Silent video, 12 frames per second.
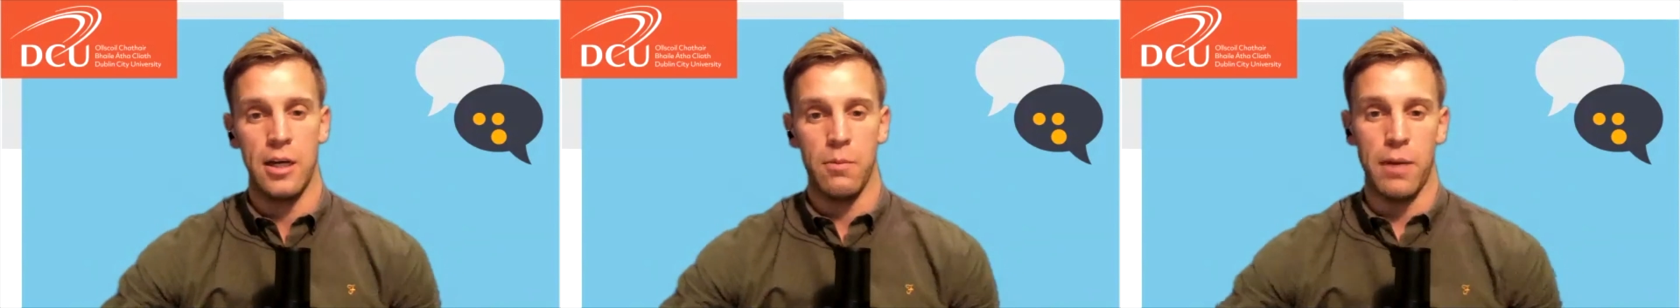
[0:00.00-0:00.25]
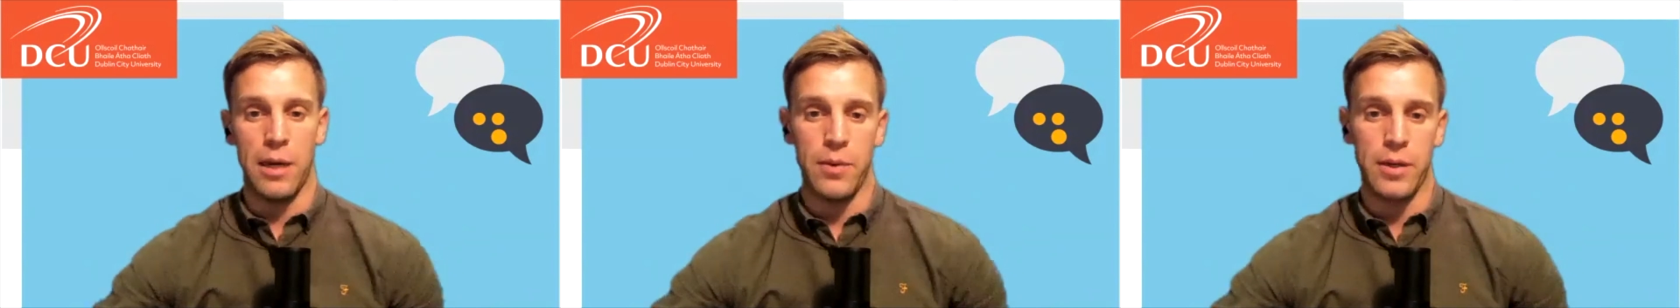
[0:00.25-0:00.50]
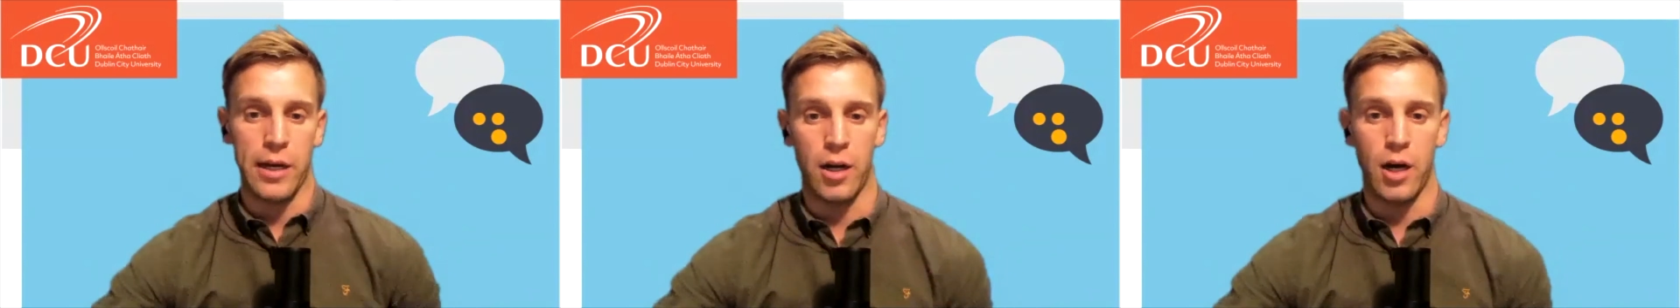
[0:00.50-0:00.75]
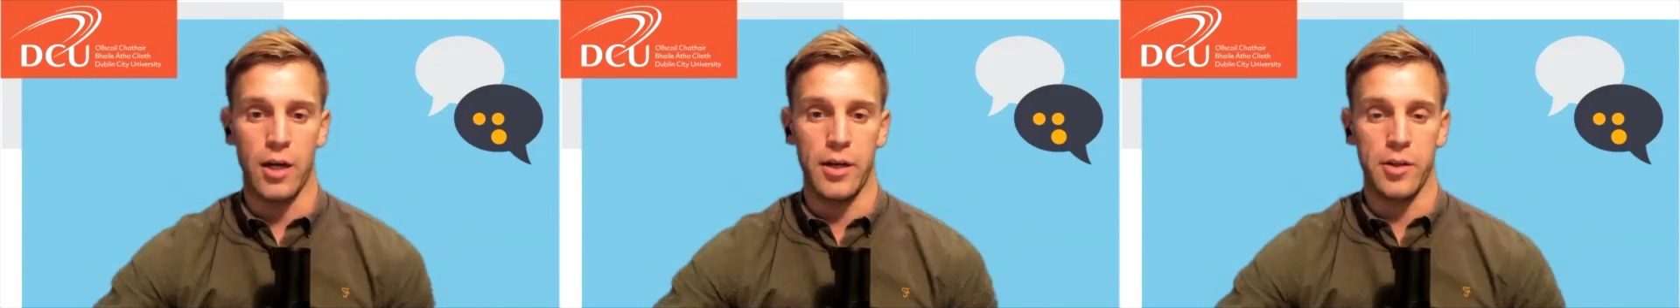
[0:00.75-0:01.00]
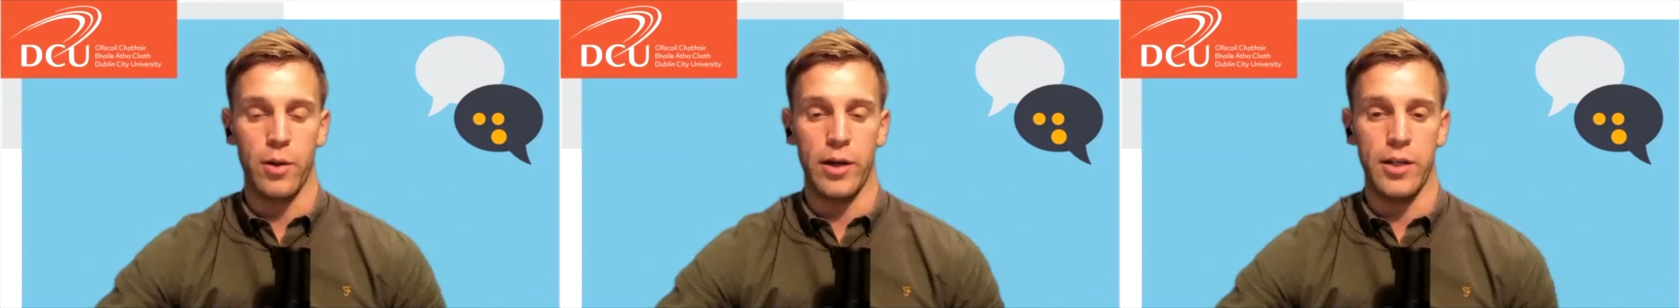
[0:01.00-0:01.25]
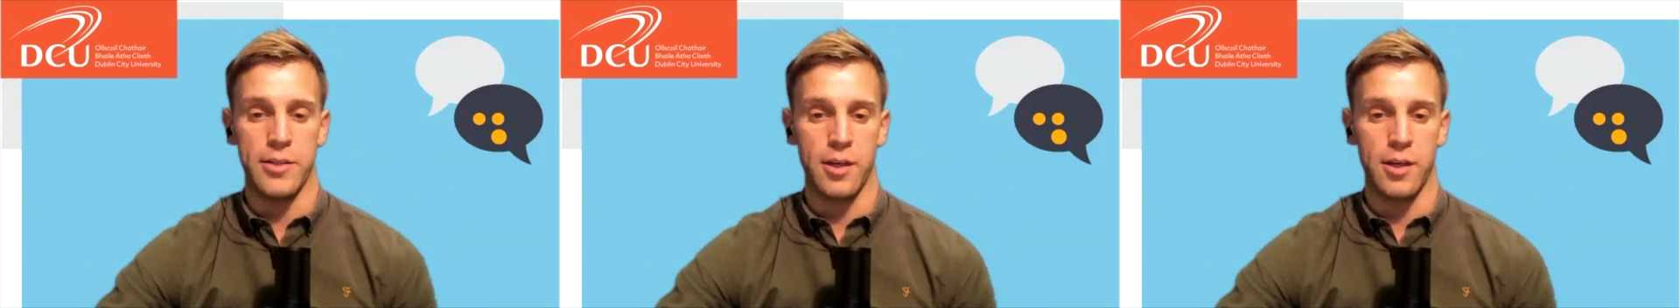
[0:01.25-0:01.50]
maybe get on in the
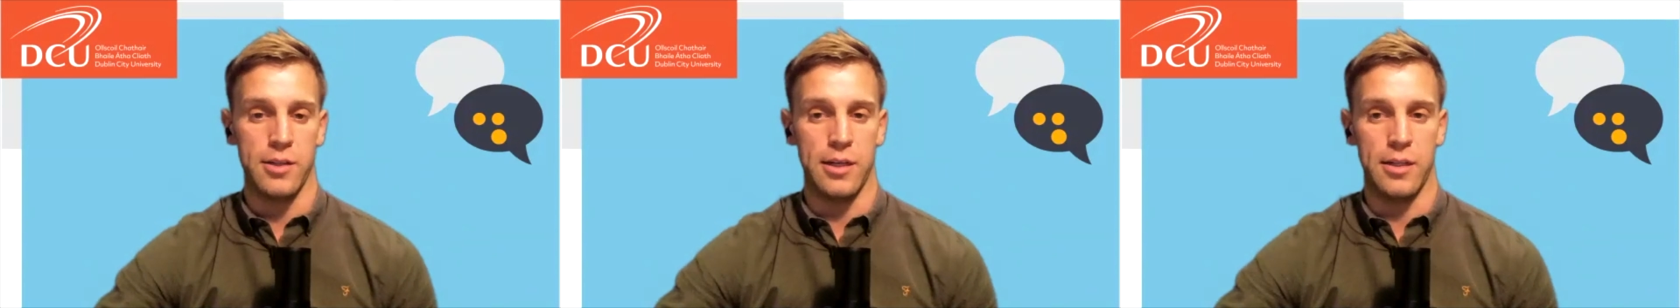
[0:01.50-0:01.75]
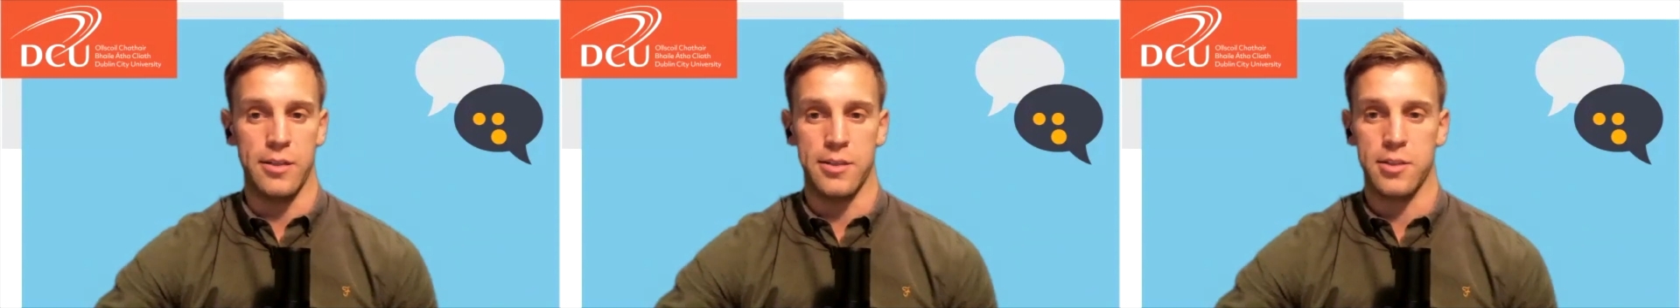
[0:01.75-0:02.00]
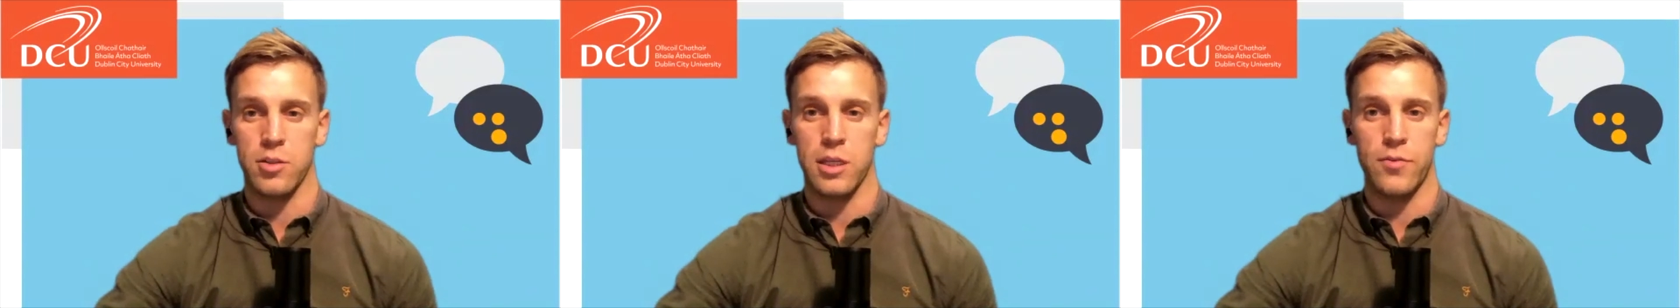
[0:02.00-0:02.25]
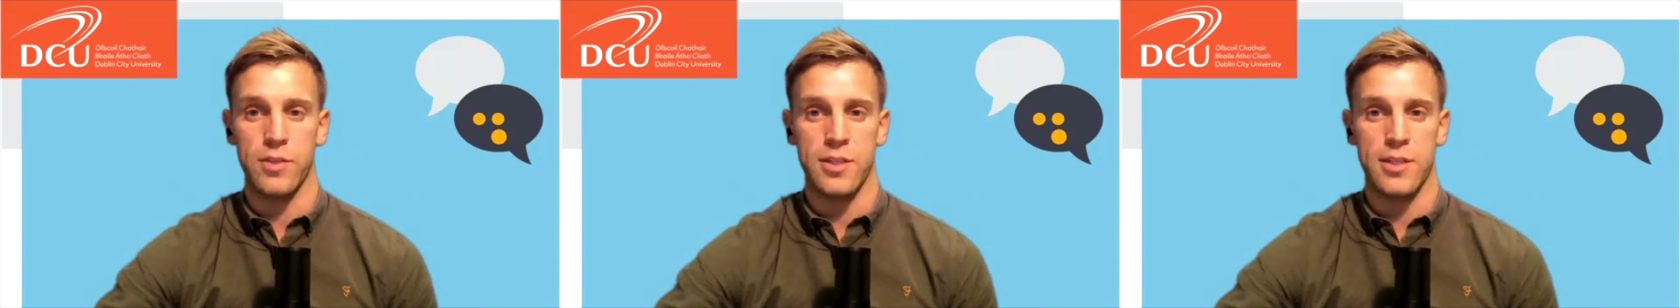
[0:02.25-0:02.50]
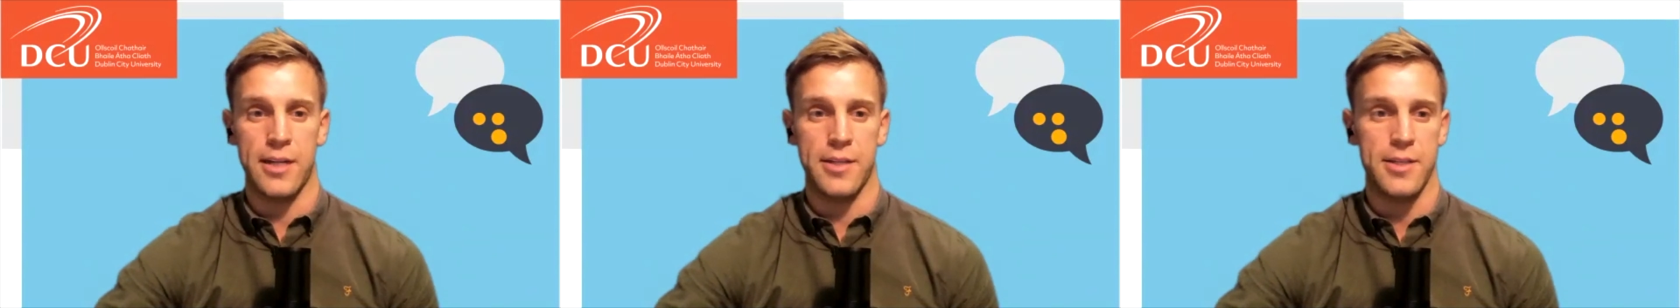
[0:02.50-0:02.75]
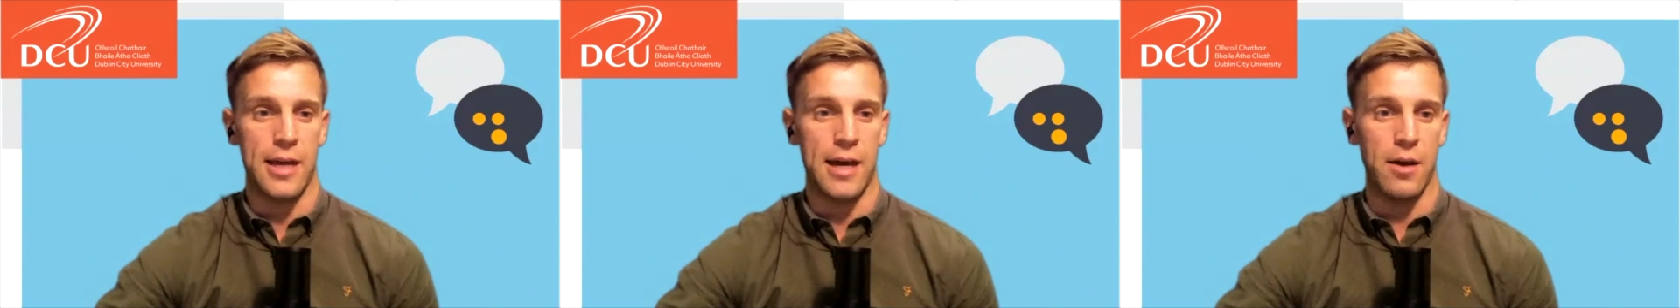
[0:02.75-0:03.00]
Gaeltacht? and just give us a sense
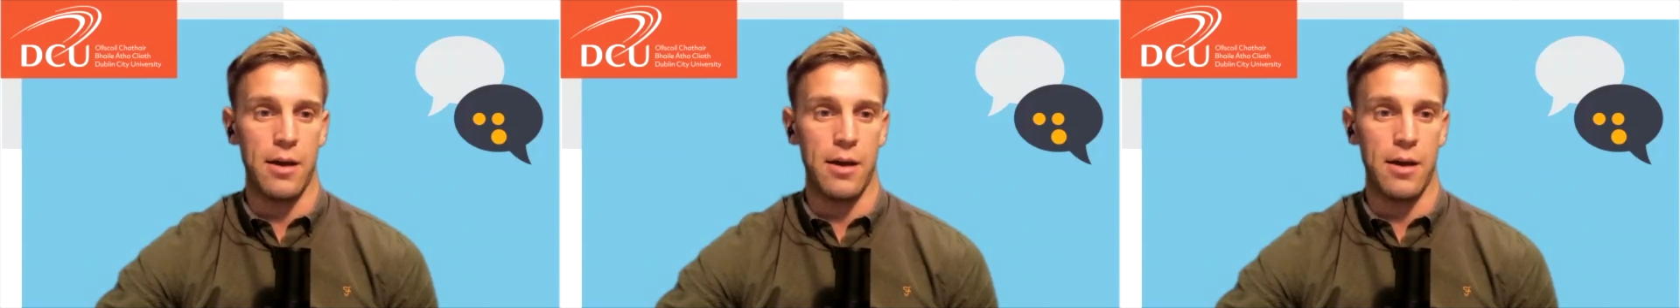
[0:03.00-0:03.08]
of that.